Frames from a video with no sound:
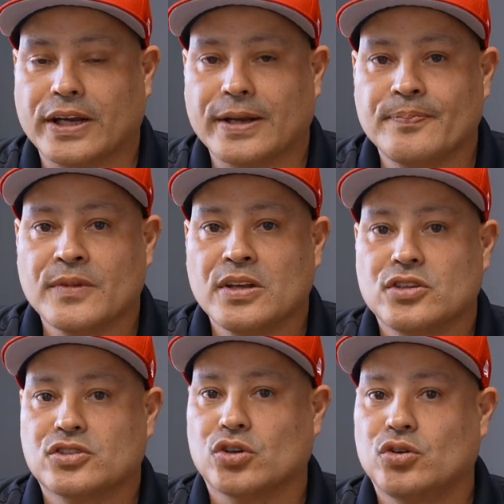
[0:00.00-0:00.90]
right?
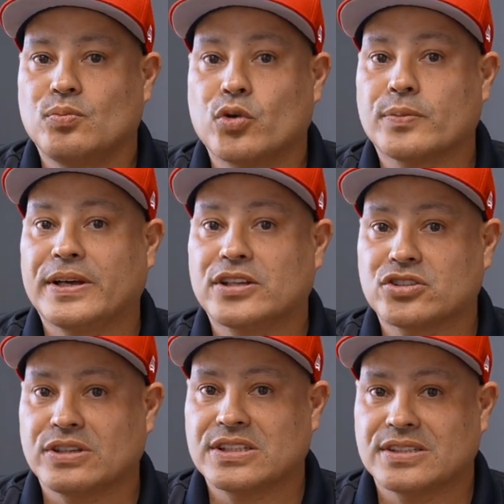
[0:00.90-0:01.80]
So more
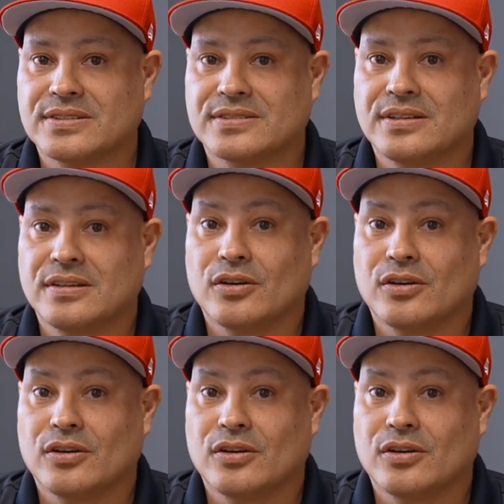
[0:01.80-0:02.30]
penetrations.